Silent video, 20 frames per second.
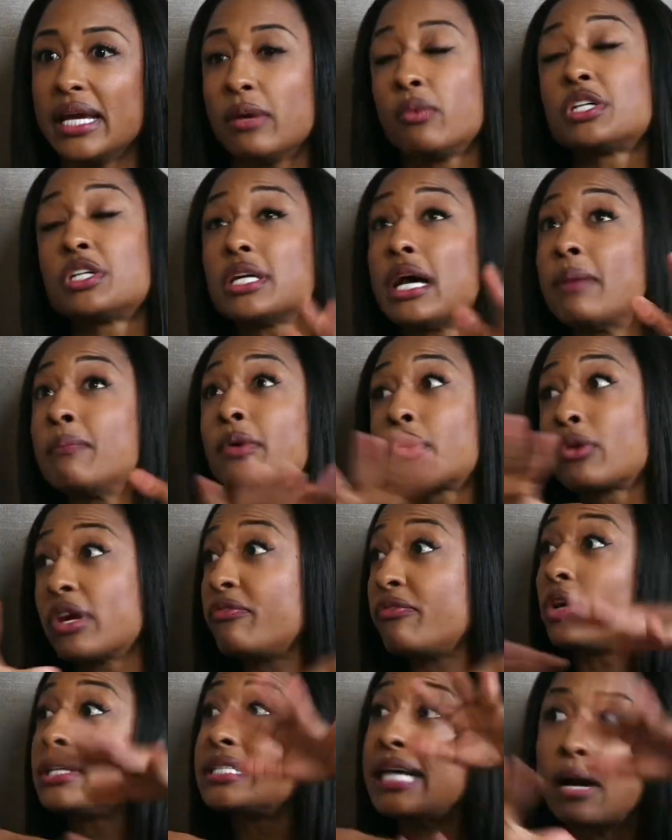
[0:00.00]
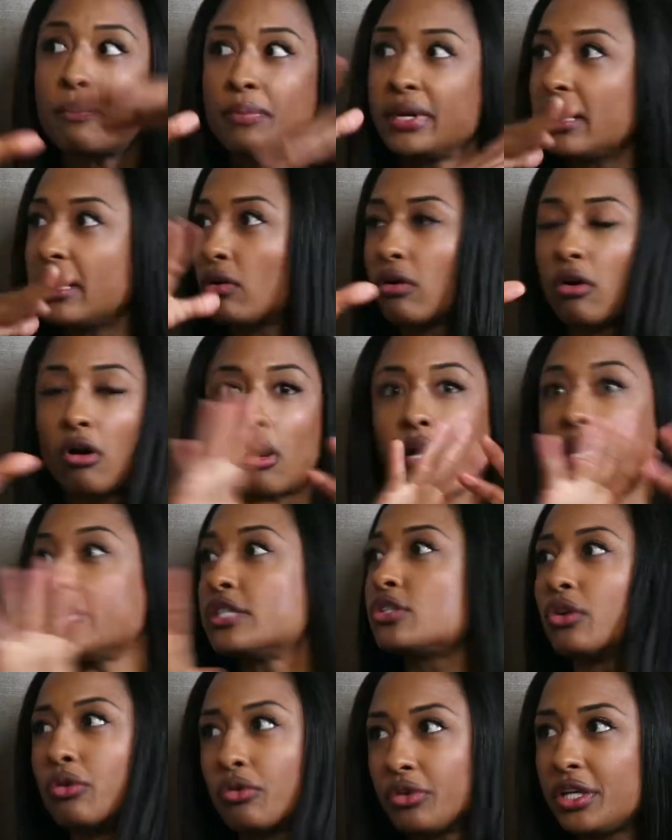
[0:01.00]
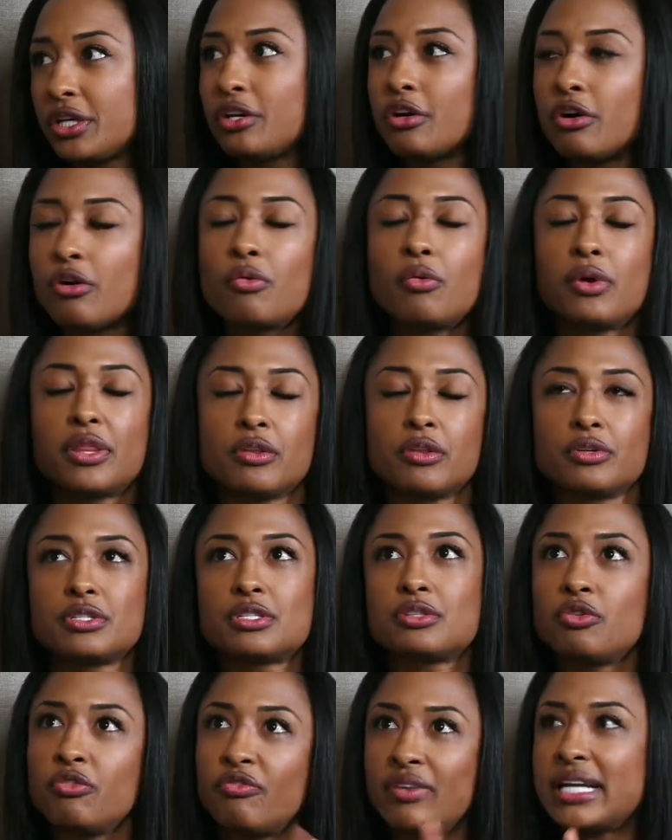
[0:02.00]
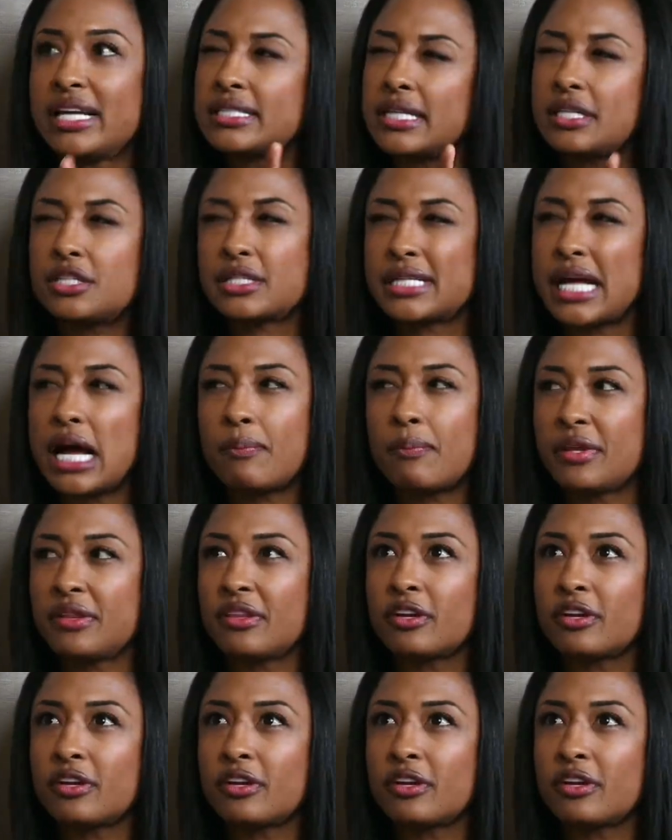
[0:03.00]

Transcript: which I'm grateful it's happening on its own, you know, with those 2 fights that just happened.